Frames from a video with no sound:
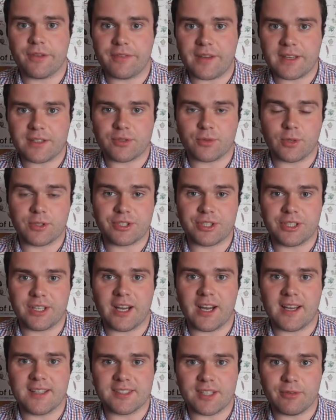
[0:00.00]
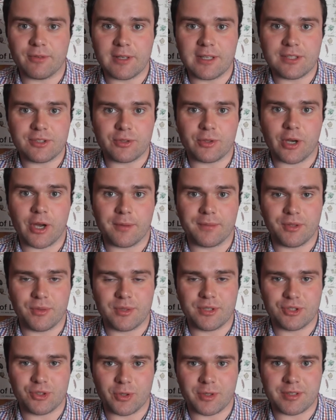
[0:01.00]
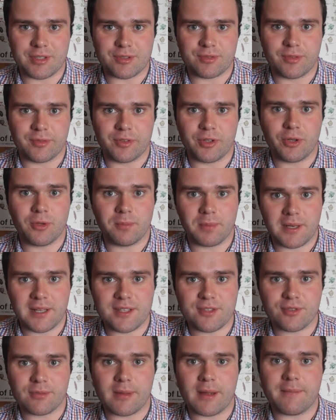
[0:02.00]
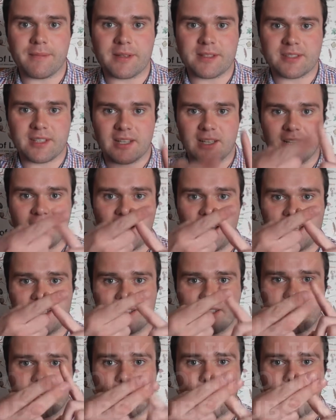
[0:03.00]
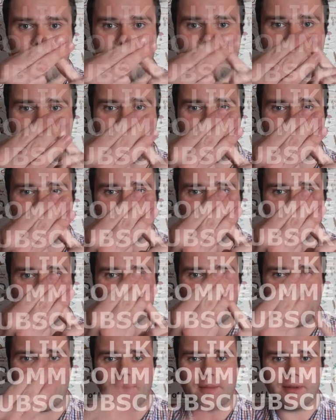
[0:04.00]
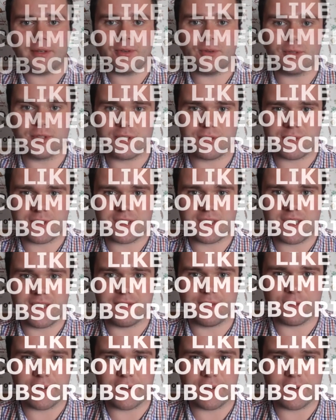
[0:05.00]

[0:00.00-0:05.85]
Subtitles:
thanks for watching, guys. I really do hope you enjoyed this review. Please remember to like, comment and subscribe in order to receive